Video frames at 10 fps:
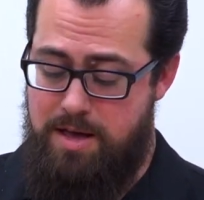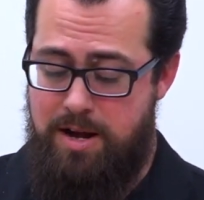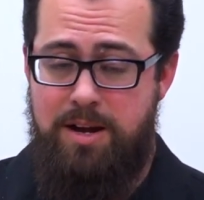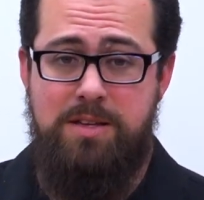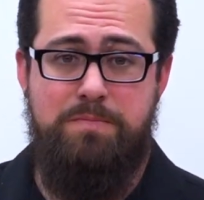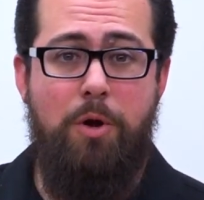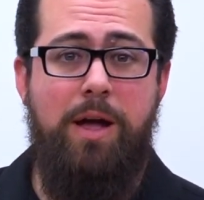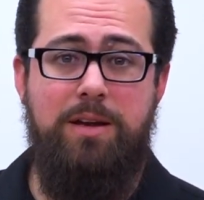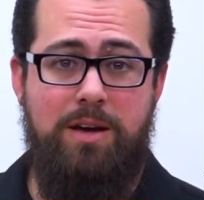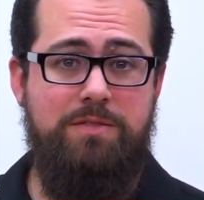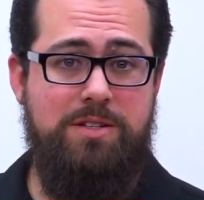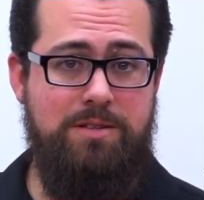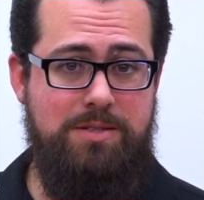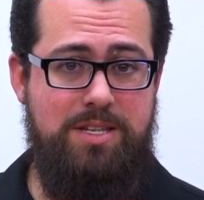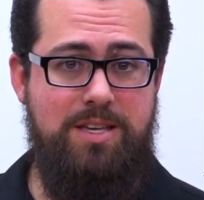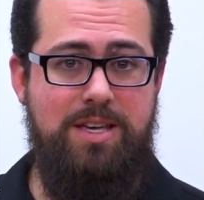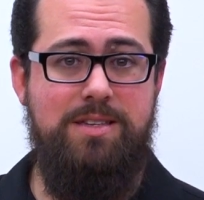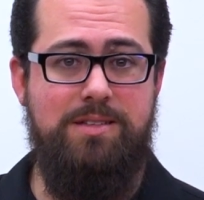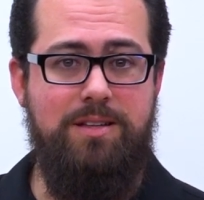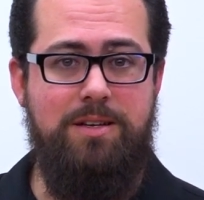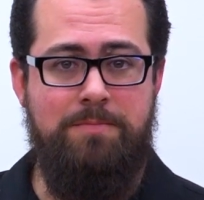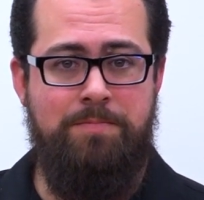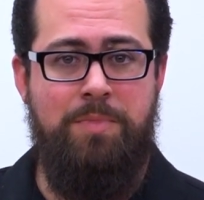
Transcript: and it is bright enough to see easily.